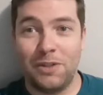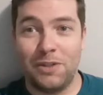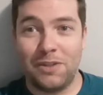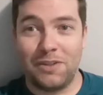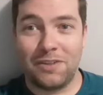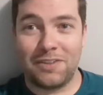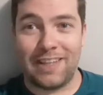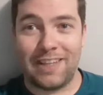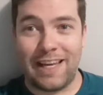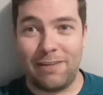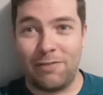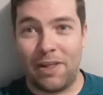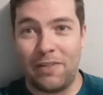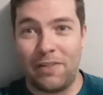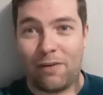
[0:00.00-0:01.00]
claim
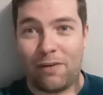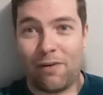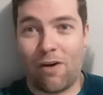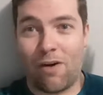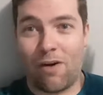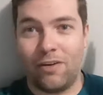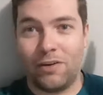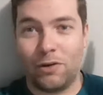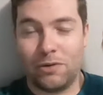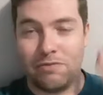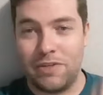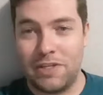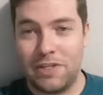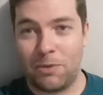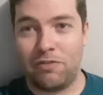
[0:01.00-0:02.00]
that there are no
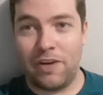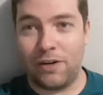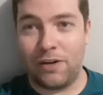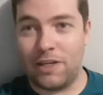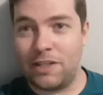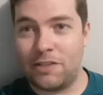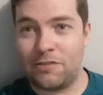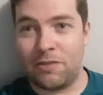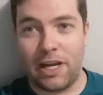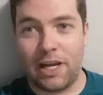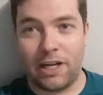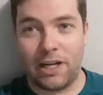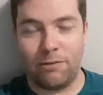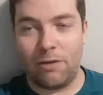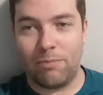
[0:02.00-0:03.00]
invisible fairies flying
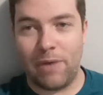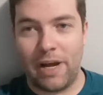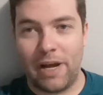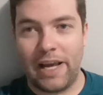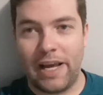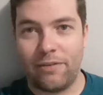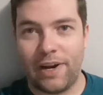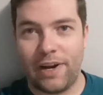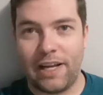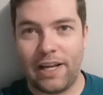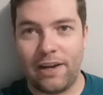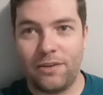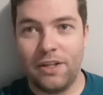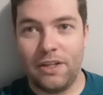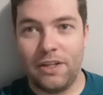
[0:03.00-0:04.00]
around my head right
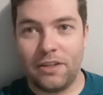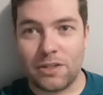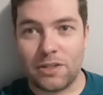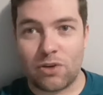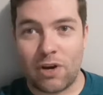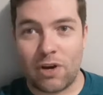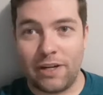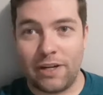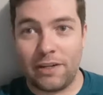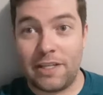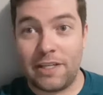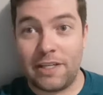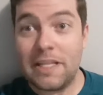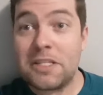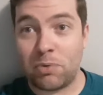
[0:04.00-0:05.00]
now, because trying to
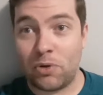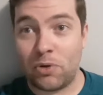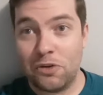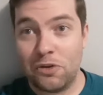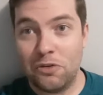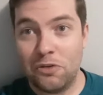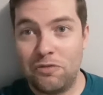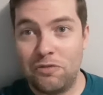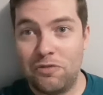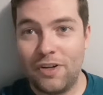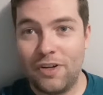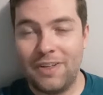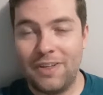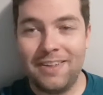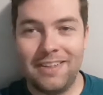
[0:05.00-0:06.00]
disprove
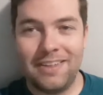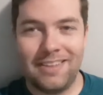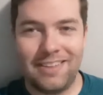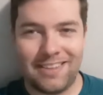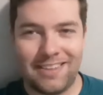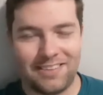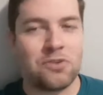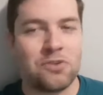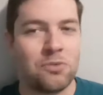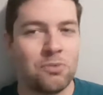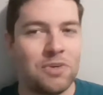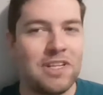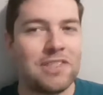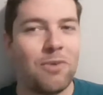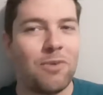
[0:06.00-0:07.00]
there's a
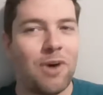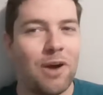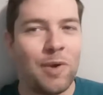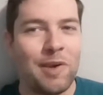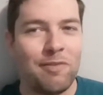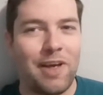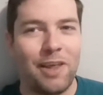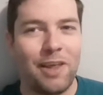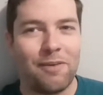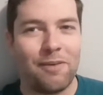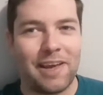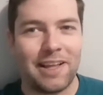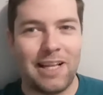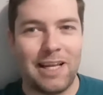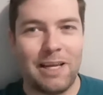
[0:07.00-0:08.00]
reason why we
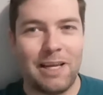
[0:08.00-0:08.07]
evaluate claims